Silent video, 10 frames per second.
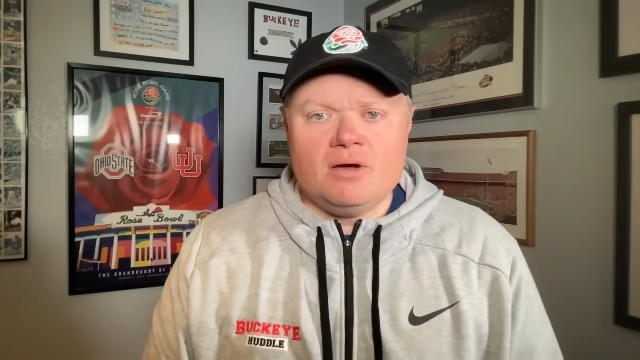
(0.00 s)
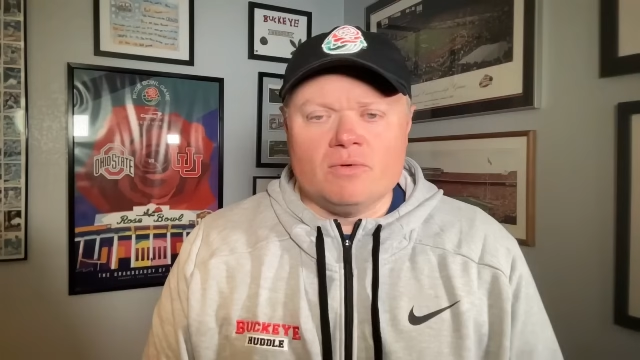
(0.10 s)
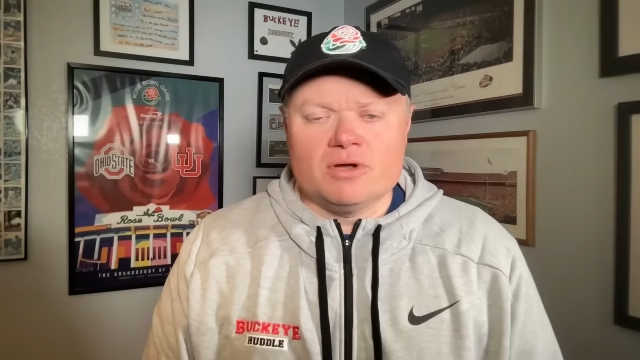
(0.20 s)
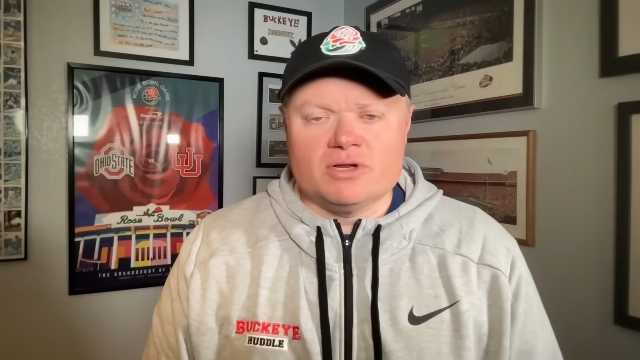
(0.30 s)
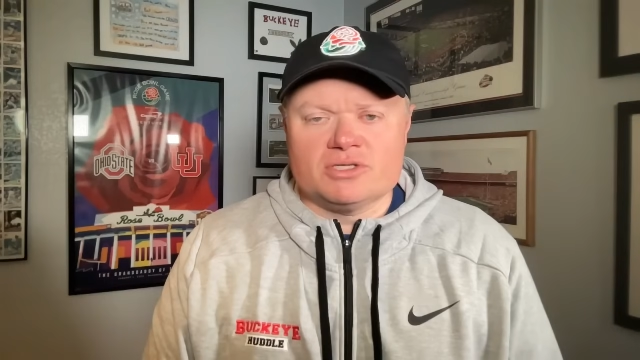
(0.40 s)

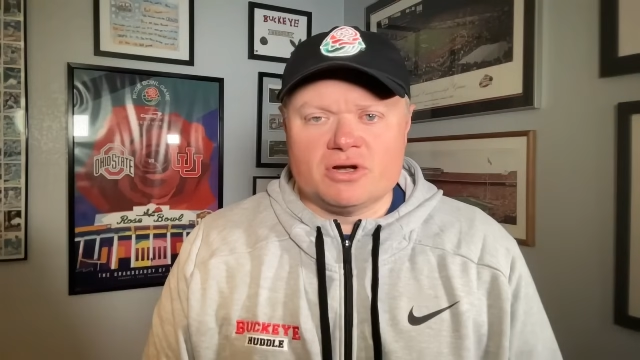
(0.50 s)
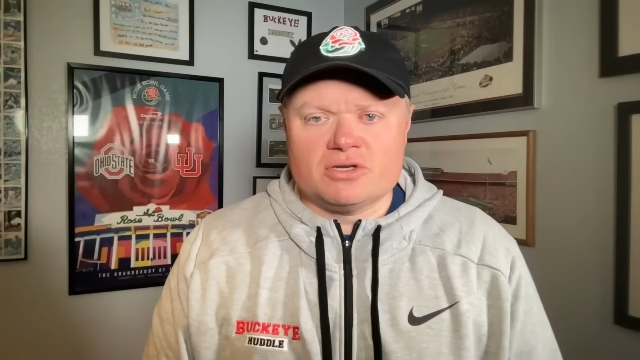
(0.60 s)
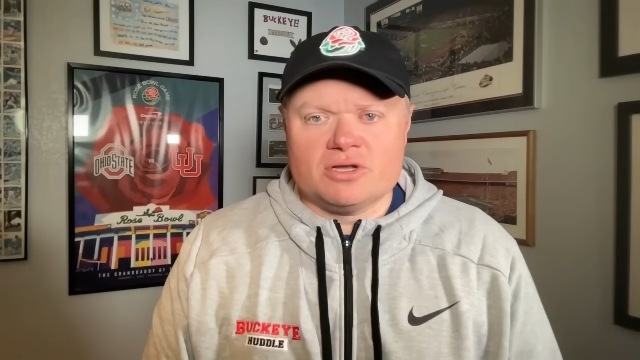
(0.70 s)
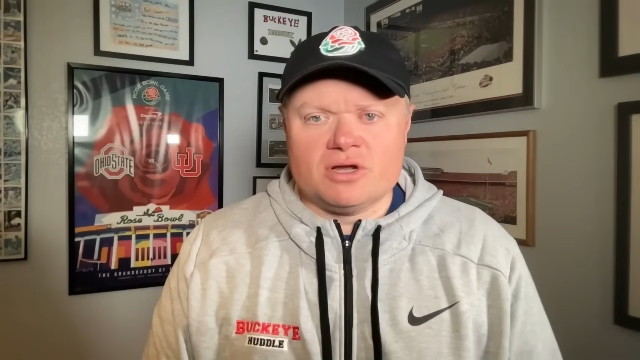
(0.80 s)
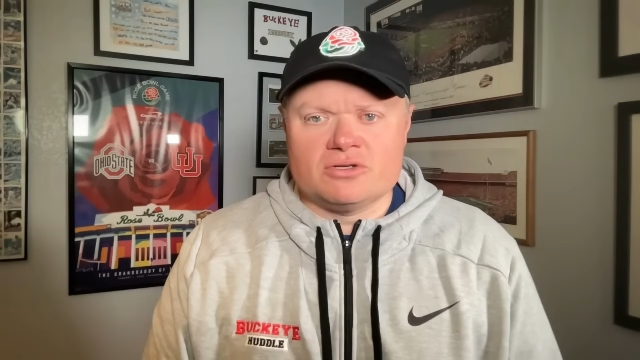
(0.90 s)
We're going to
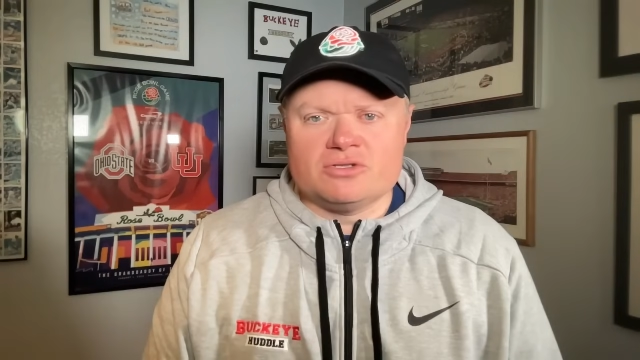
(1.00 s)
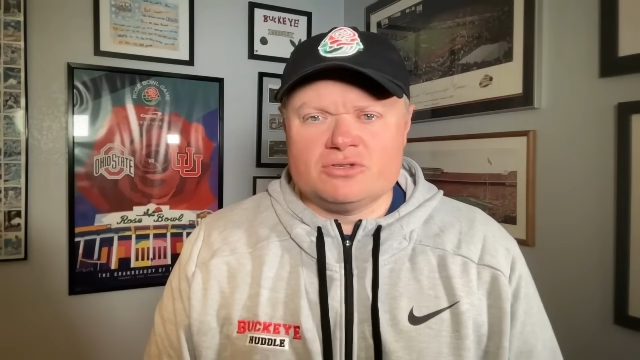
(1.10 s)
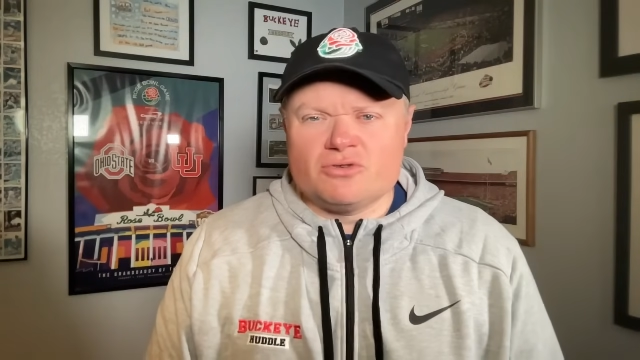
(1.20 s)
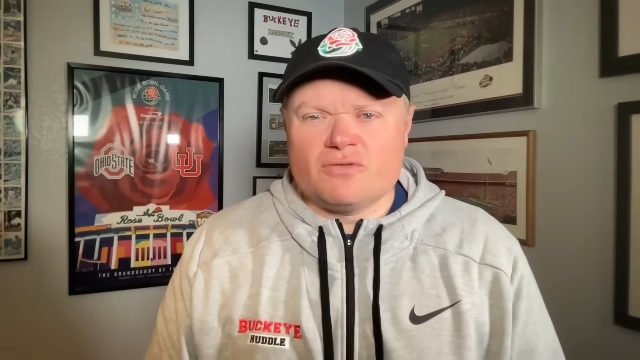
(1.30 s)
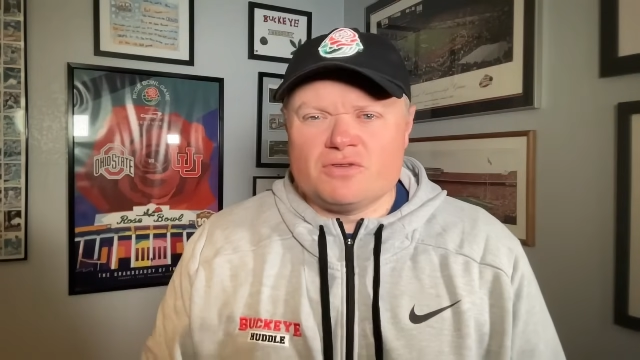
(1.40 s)
start our
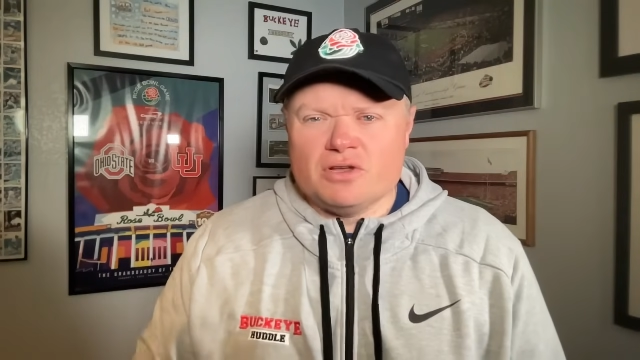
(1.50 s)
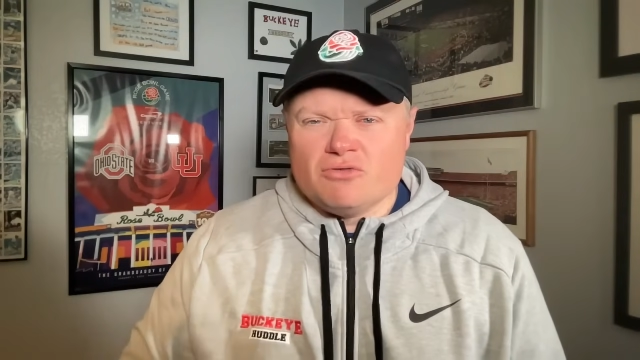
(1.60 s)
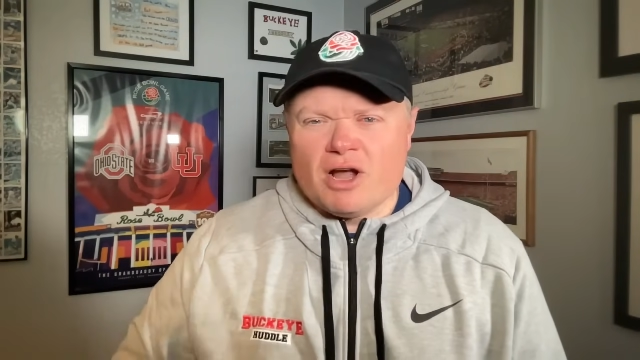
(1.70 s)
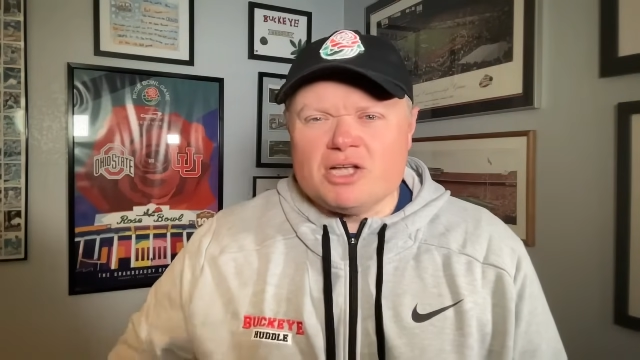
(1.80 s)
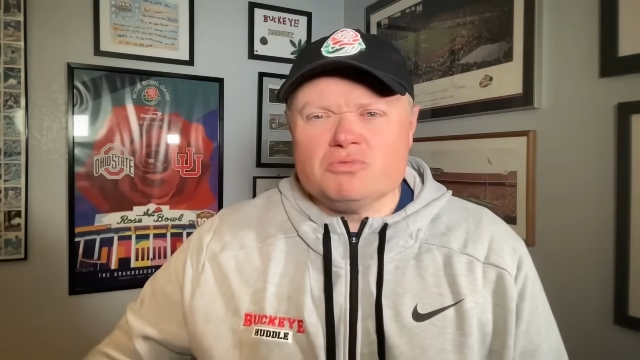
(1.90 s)
sort of
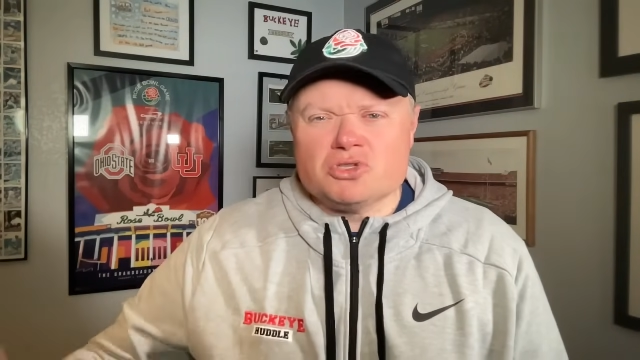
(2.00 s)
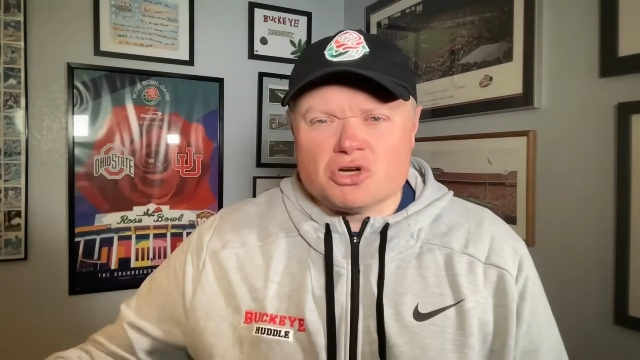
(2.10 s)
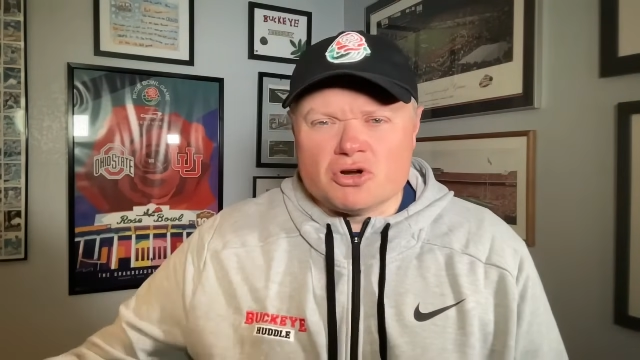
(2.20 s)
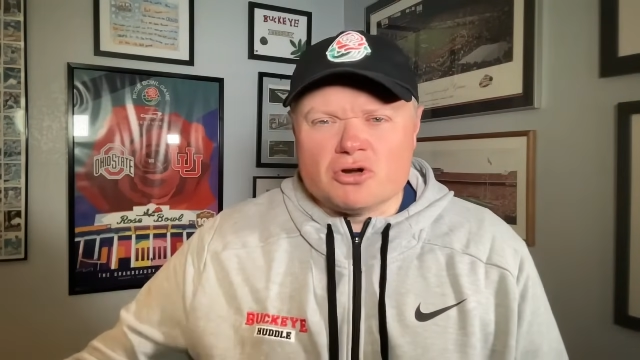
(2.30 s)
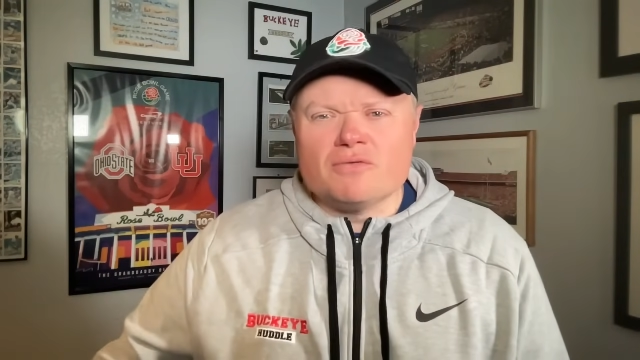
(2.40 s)
gradual
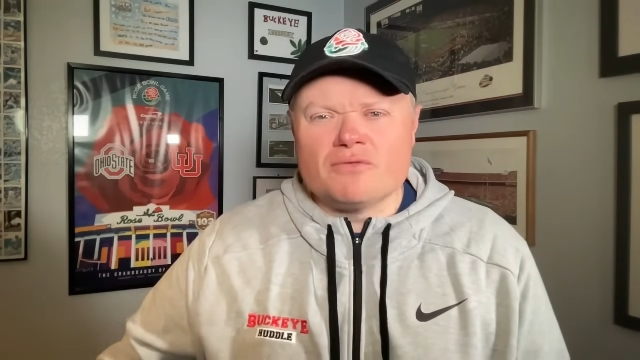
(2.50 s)
turn